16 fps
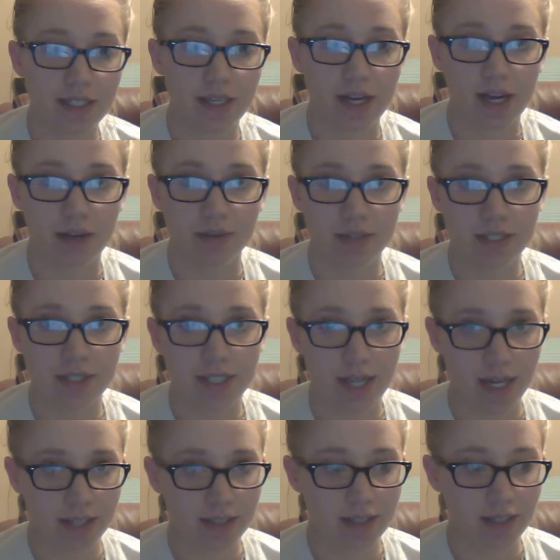that I was
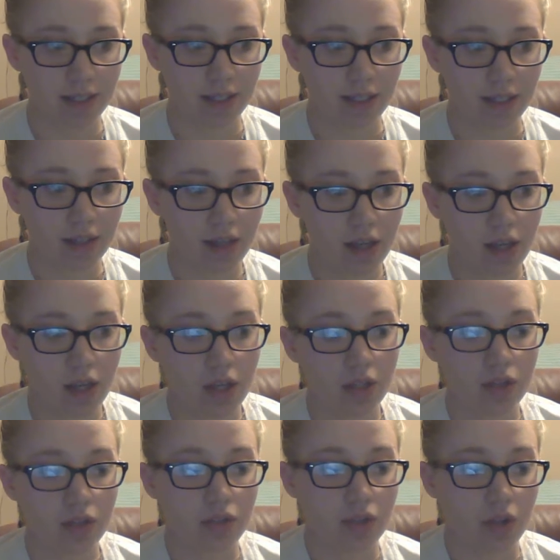testing,
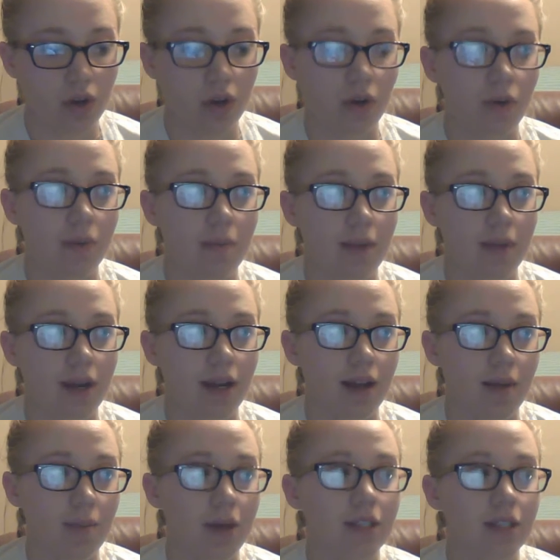so my
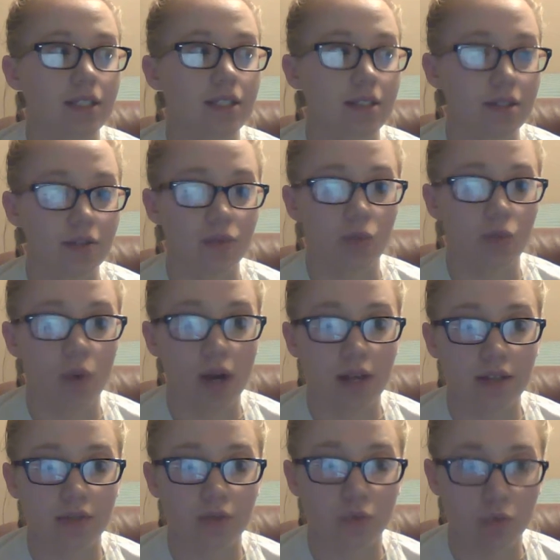hypothesis
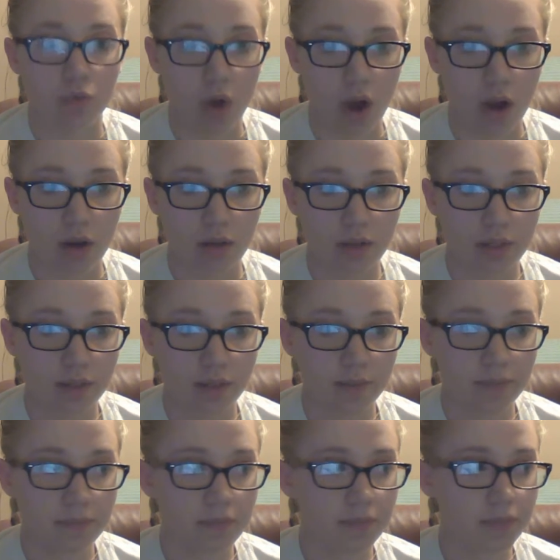was wrong.
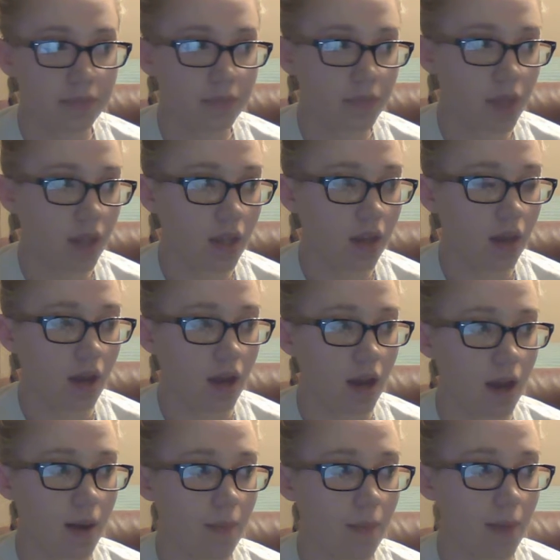
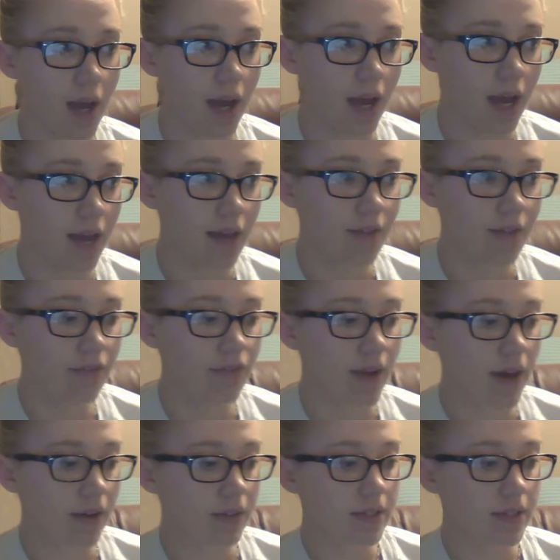I
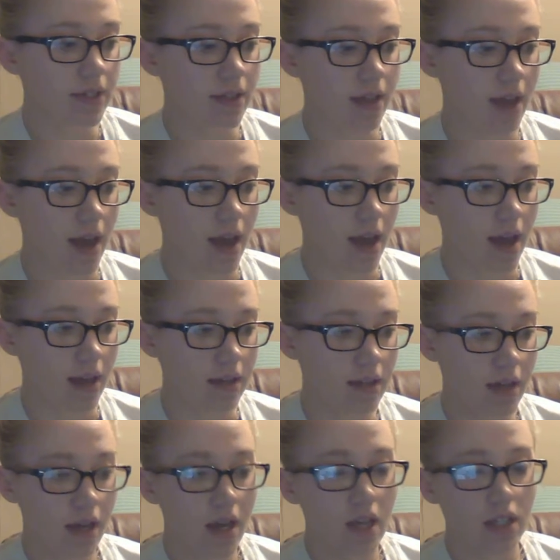felt that
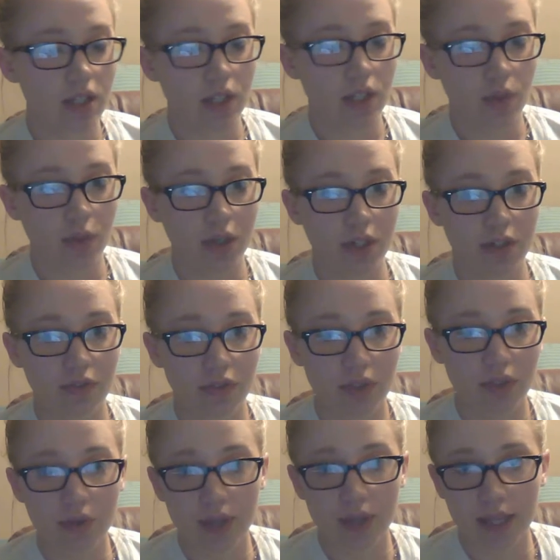there were a
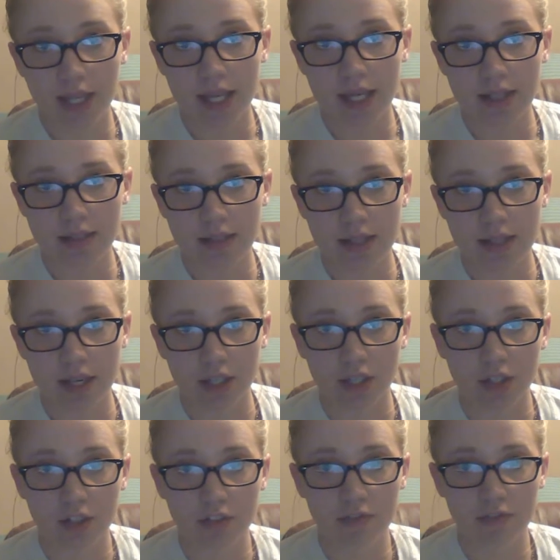few things that
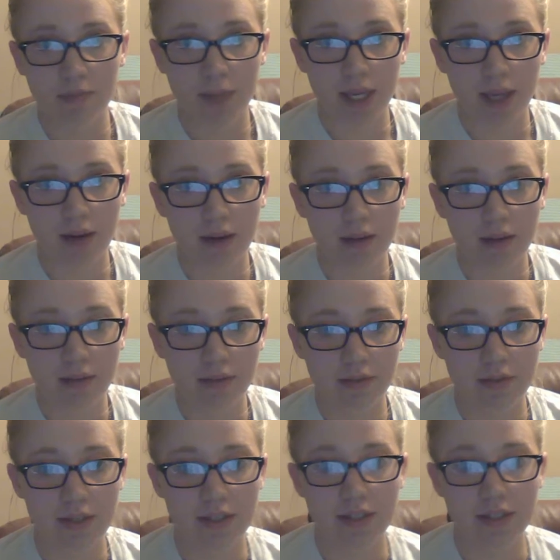could have made
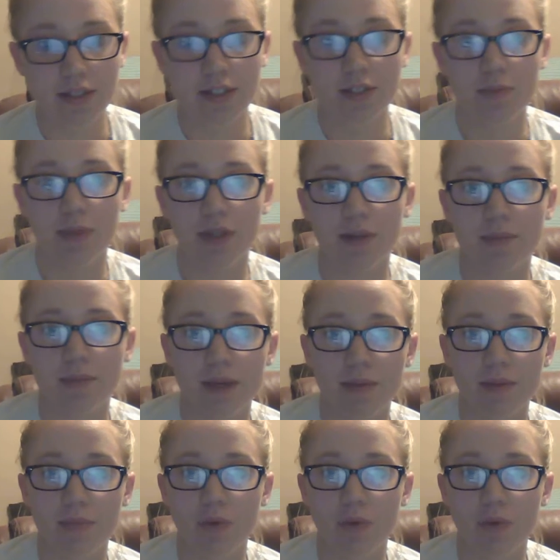this experiment